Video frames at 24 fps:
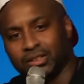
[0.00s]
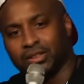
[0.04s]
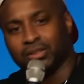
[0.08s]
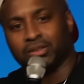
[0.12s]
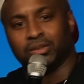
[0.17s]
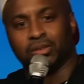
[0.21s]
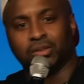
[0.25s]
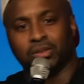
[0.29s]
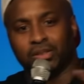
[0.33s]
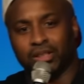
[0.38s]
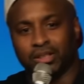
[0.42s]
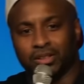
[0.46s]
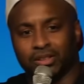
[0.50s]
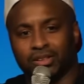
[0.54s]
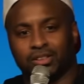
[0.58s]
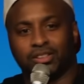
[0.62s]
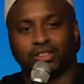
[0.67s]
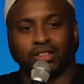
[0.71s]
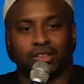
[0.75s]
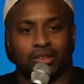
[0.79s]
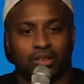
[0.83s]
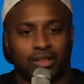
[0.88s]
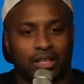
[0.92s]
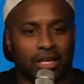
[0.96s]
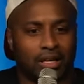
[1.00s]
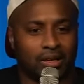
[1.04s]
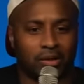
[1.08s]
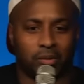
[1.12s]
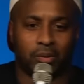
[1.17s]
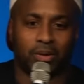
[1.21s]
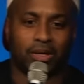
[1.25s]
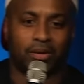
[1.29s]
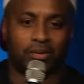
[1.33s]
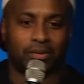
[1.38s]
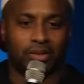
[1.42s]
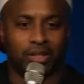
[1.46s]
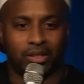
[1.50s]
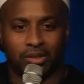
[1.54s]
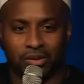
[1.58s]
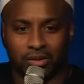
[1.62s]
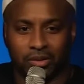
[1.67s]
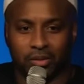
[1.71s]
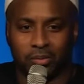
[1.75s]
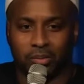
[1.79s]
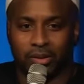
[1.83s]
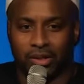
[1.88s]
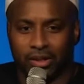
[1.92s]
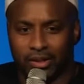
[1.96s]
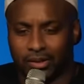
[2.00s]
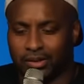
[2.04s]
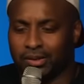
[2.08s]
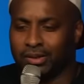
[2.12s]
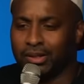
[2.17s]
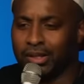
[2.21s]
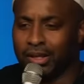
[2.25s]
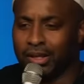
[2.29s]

to get the sickle out or whatever they do, but it's,